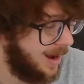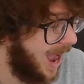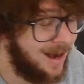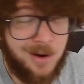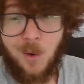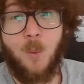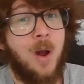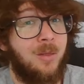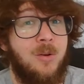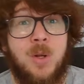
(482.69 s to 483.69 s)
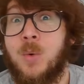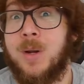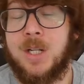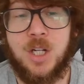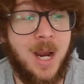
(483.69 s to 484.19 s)
I don't know what they're doing
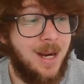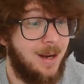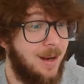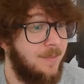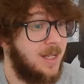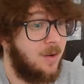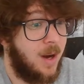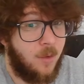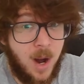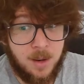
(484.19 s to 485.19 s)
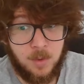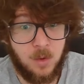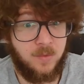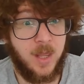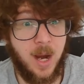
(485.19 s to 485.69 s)
in China. I mean, they're incredible
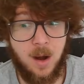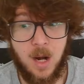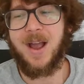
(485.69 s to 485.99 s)
over there.